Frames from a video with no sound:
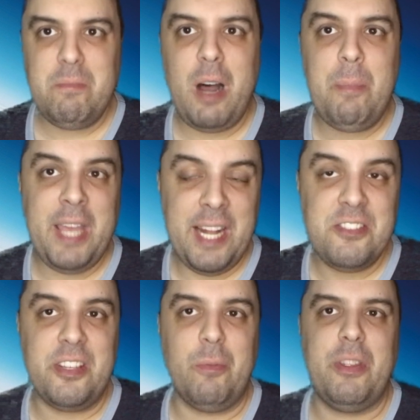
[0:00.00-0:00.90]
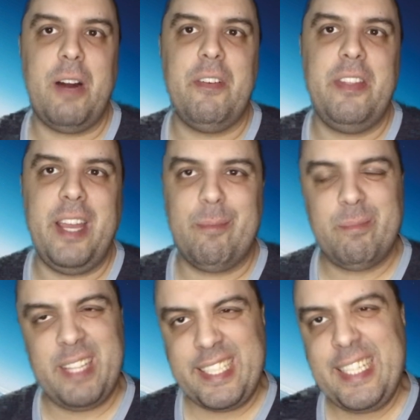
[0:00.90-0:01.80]
up the ante with everything,
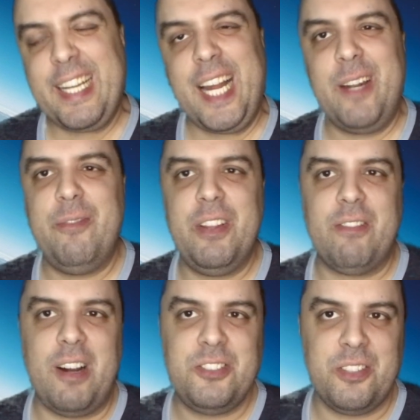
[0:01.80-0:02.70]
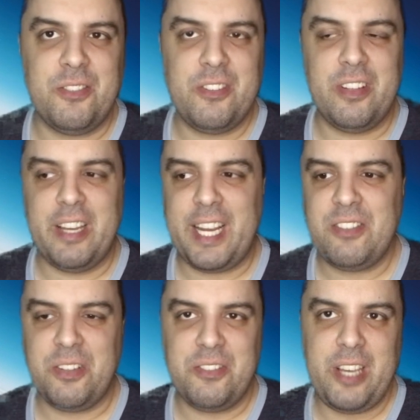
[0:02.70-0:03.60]
like kind of defeat the Russians, I
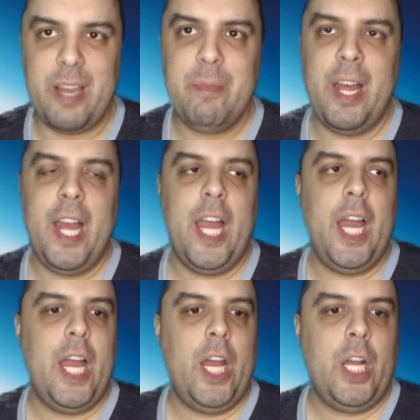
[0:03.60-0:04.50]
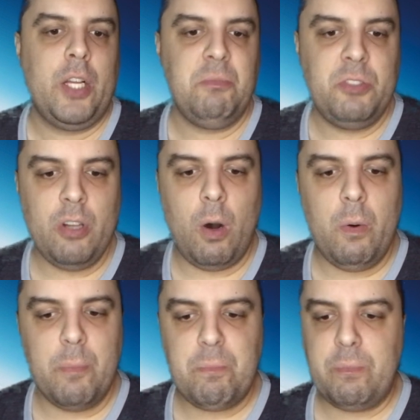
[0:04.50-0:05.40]
guess you would say.
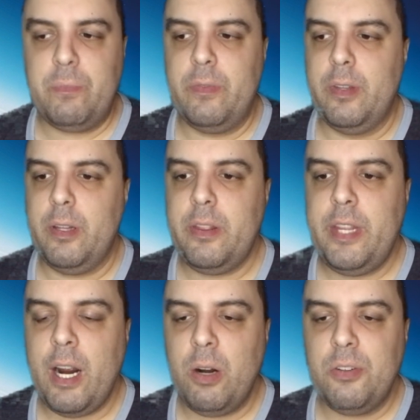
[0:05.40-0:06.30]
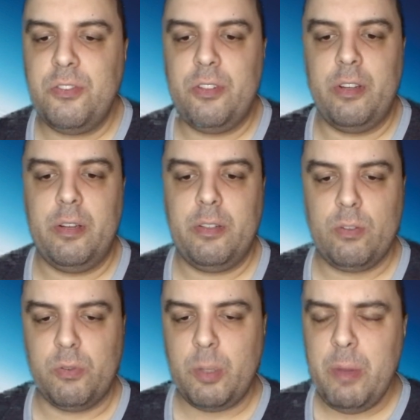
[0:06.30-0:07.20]
So there's
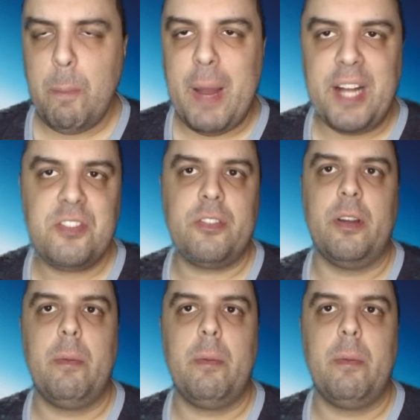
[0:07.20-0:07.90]
so some of the best